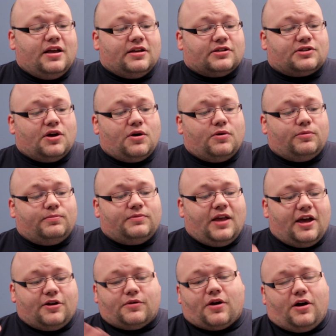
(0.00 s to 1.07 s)
So, the
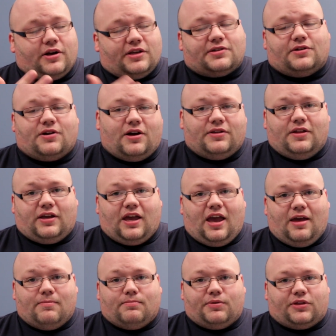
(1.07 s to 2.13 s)
Edo Kages are not in the
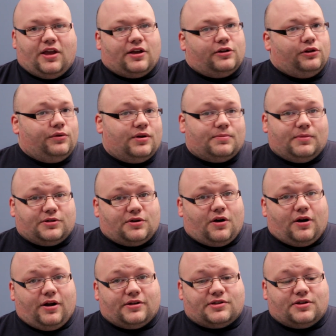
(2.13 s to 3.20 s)
game, but they included
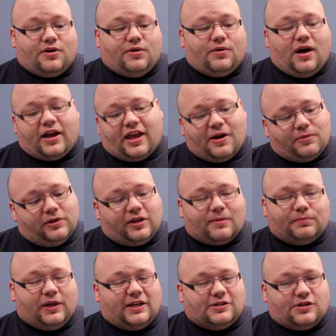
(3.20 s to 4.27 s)
Madara, so I can't really
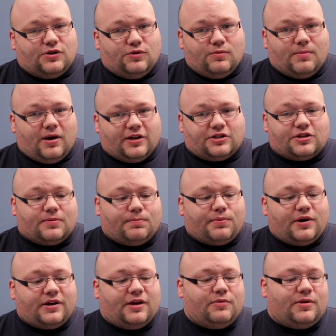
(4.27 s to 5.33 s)
complain too much.
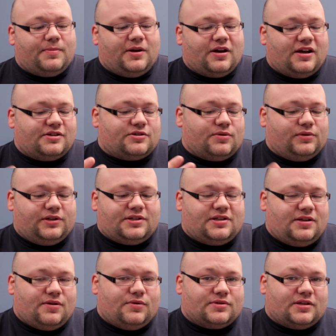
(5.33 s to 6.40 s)
But it would have been nice to really
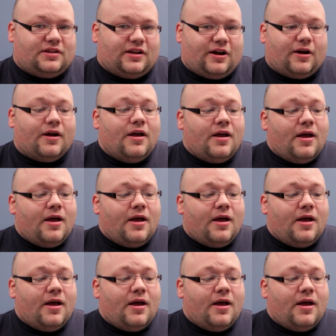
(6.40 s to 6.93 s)
see those in there.